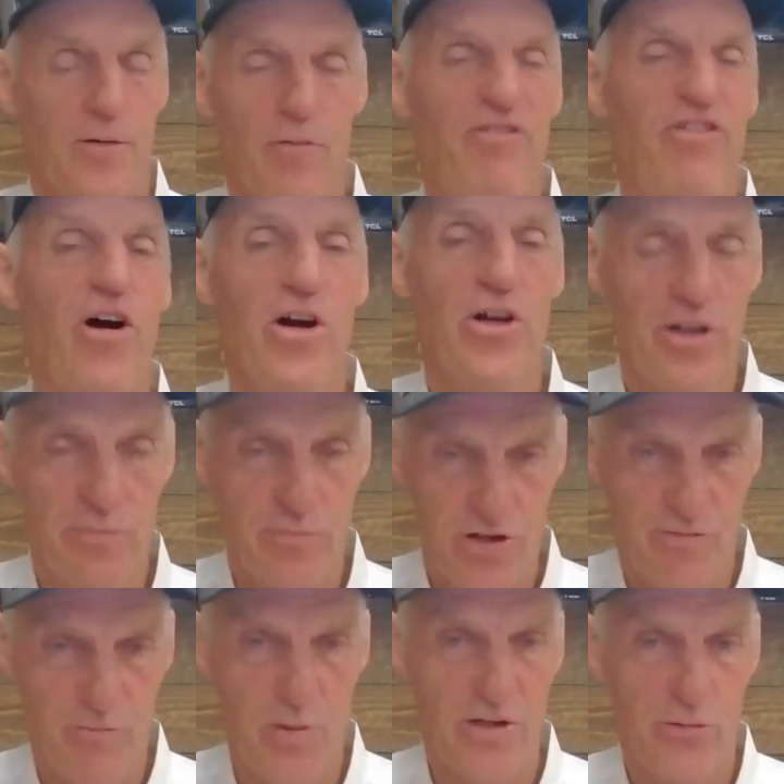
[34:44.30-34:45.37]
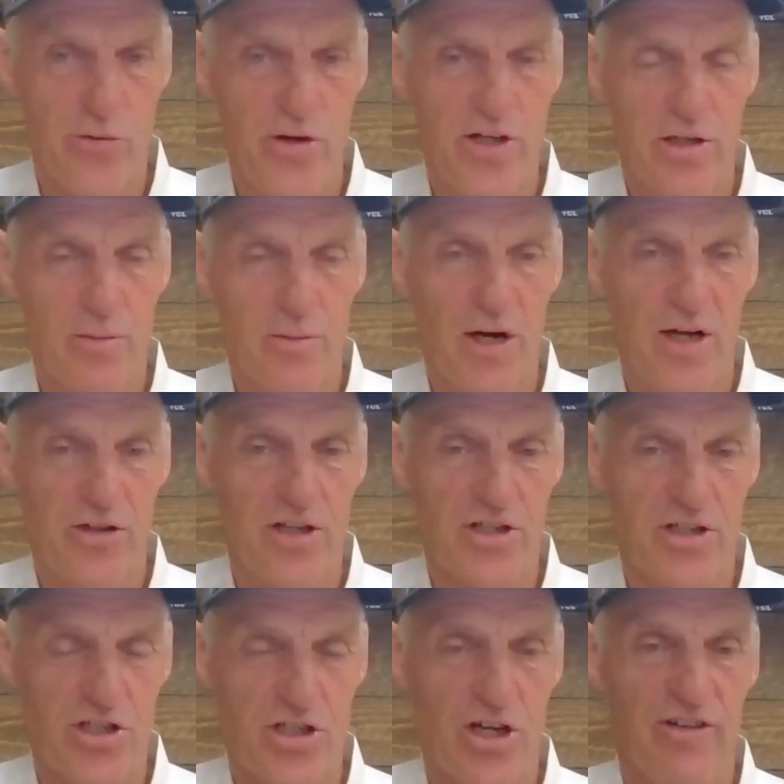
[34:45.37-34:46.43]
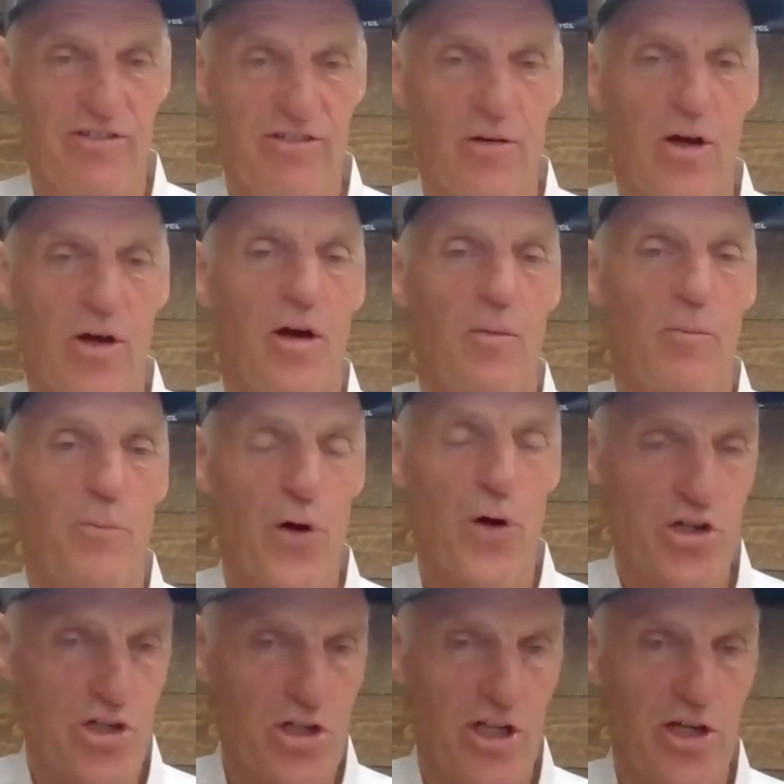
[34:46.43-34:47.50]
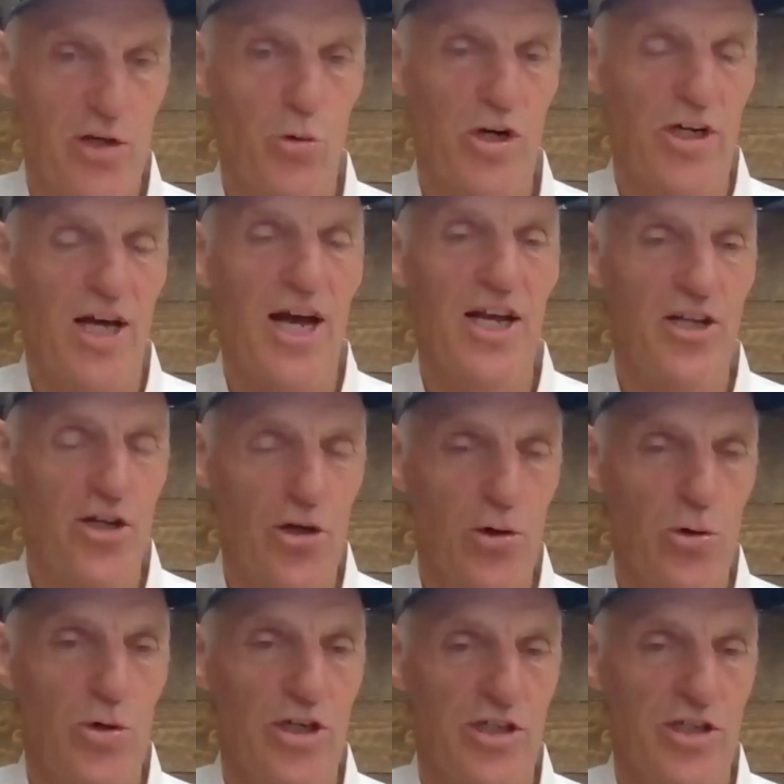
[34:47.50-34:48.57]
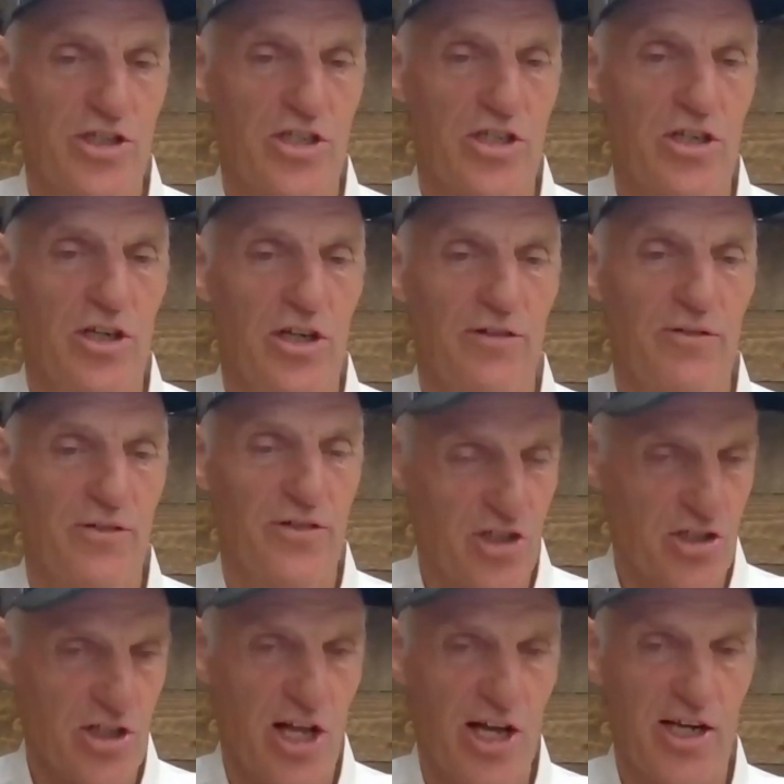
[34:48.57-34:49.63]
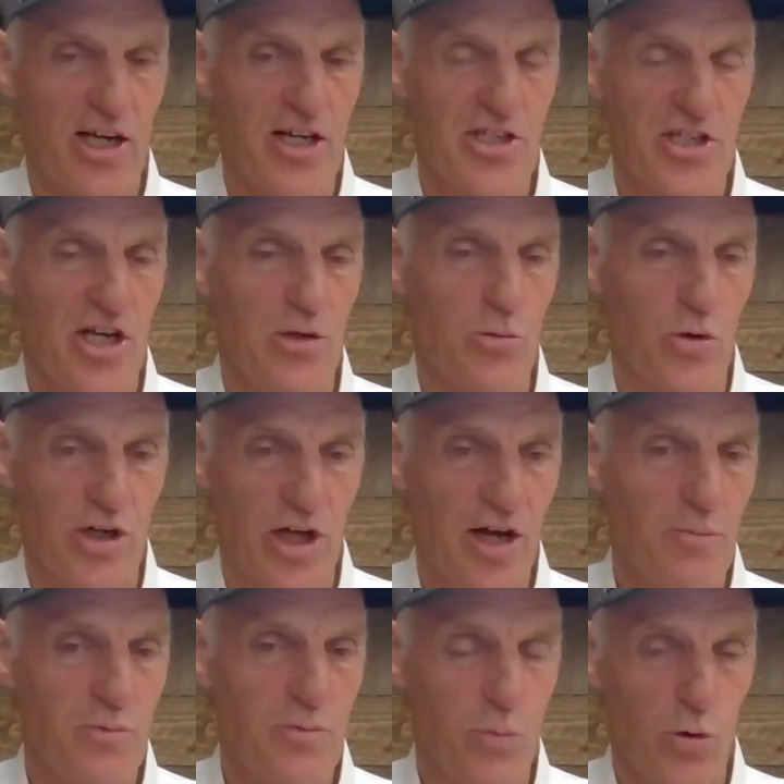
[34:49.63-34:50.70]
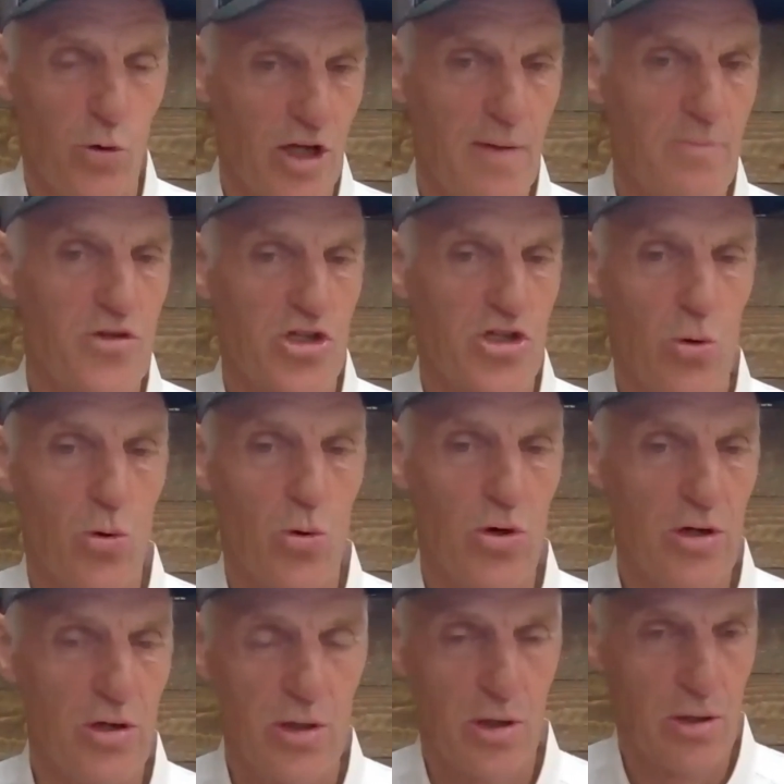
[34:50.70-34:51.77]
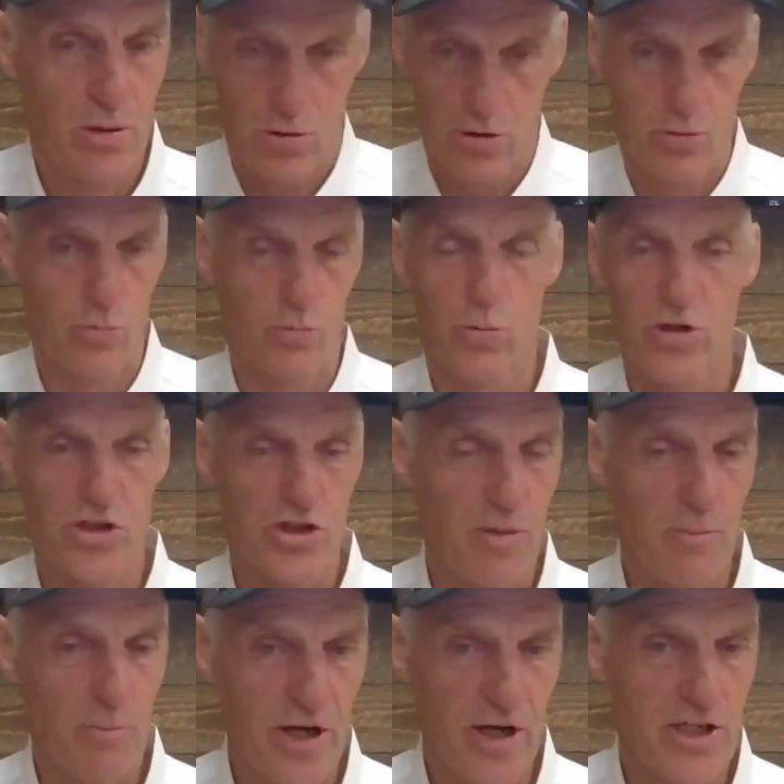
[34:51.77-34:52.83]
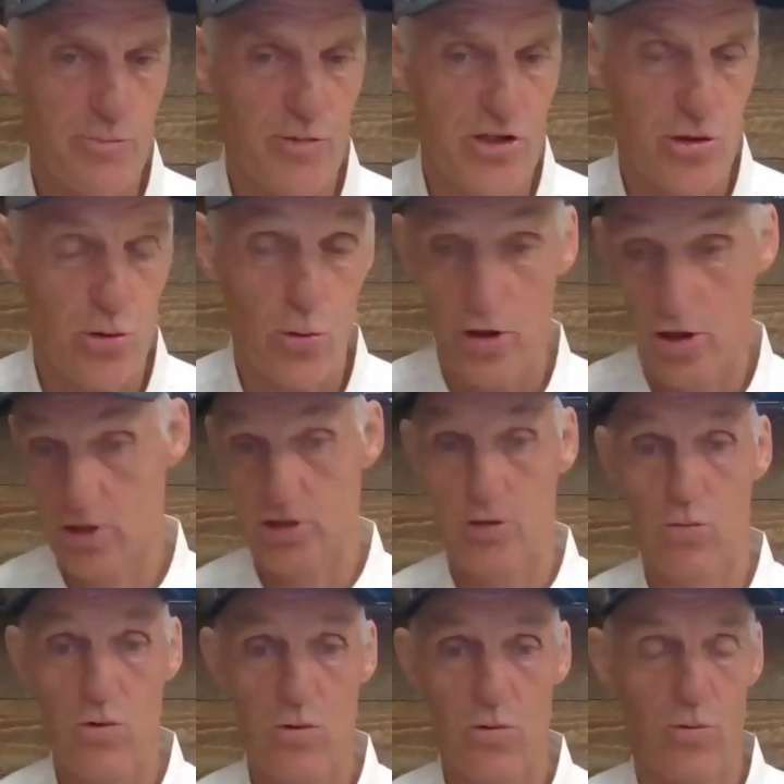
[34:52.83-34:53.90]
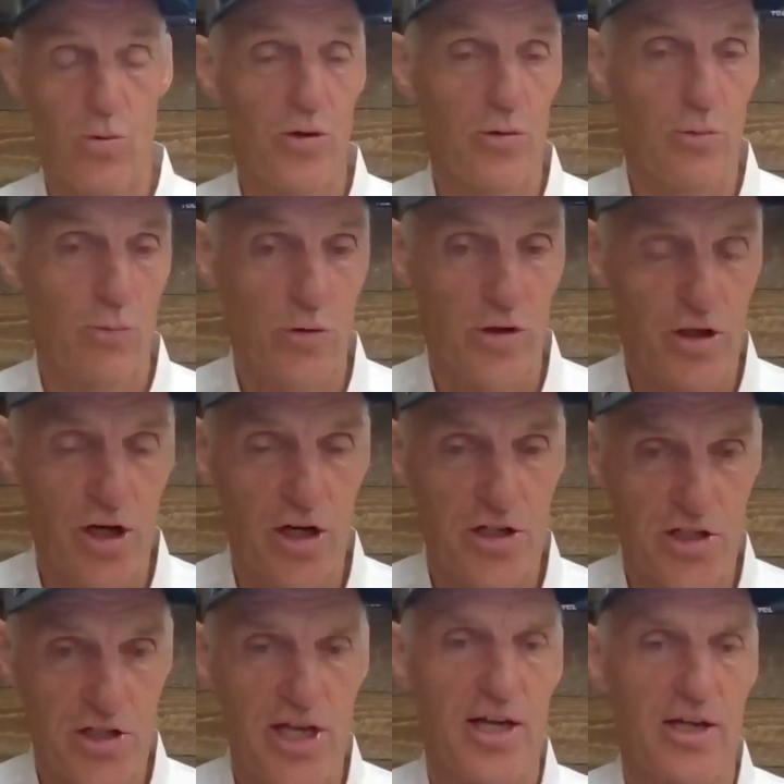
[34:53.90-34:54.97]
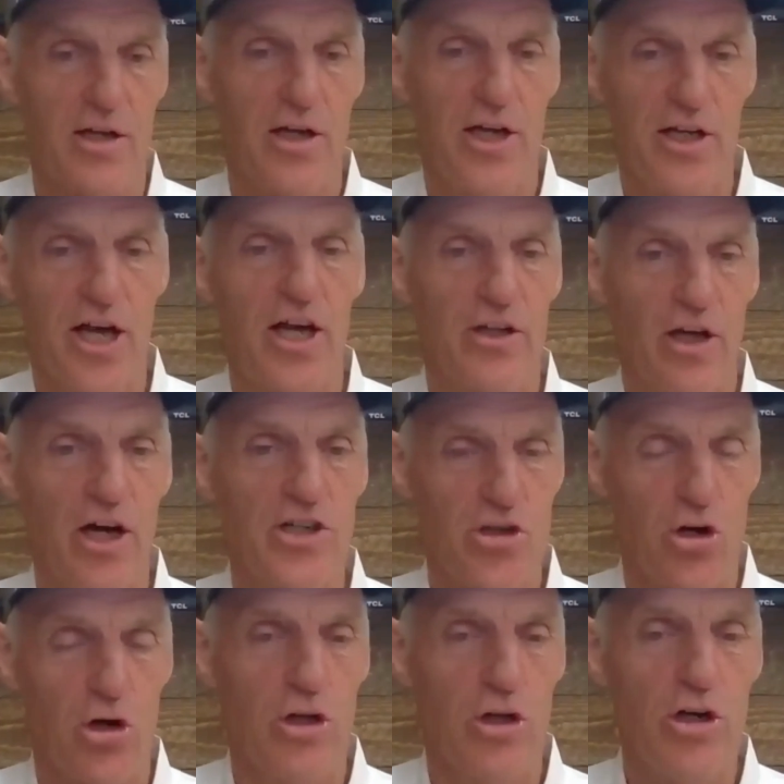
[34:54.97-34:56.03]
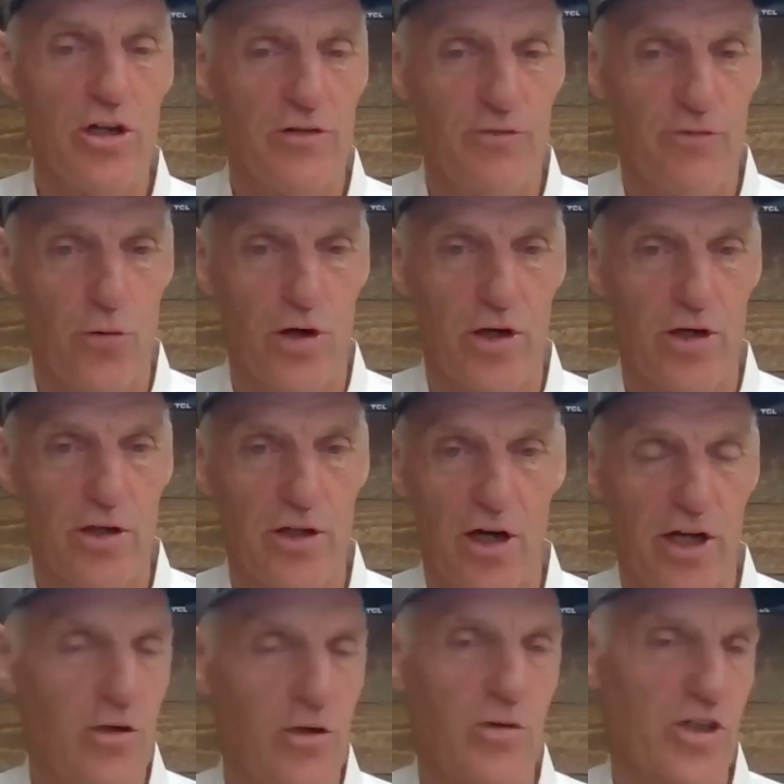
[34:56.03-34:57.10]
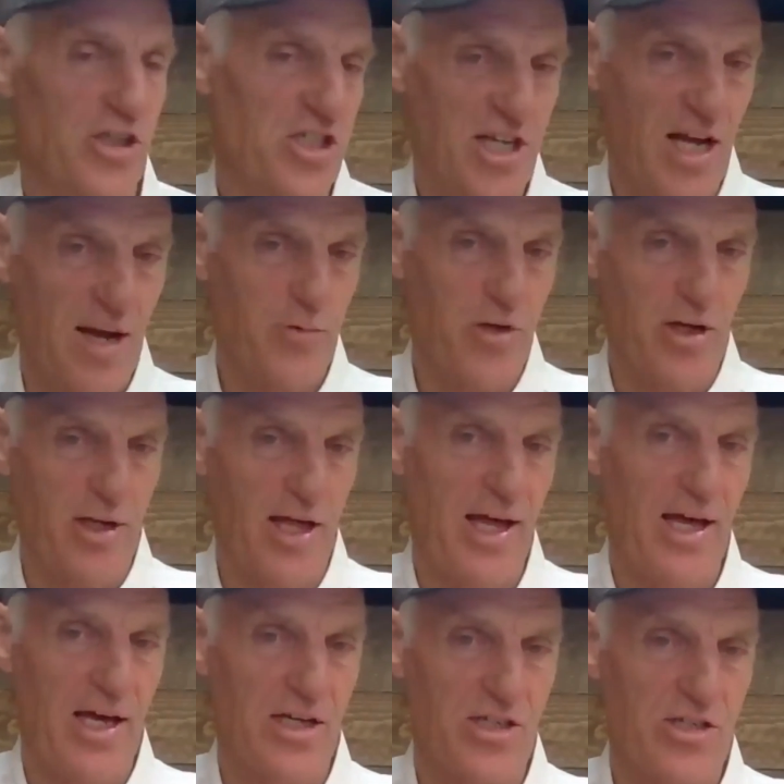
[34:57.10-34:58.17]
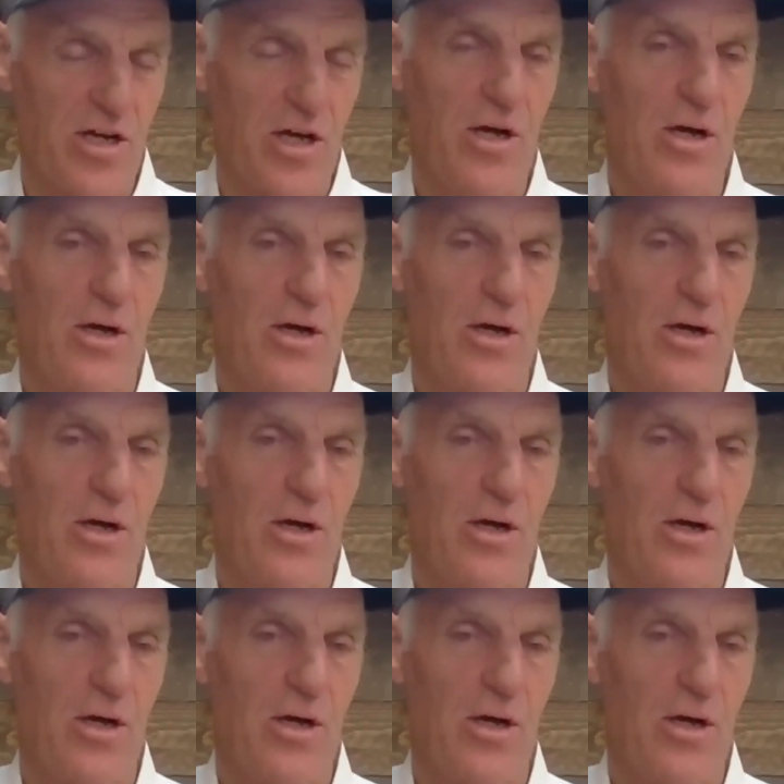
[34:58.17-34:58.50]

volumes have been written about this stuff. Personally, what I do is, if just like I said, when I'm sore or when something makes me sore, I say, whoa, what caused that? And I start looking for it. I don't accept it as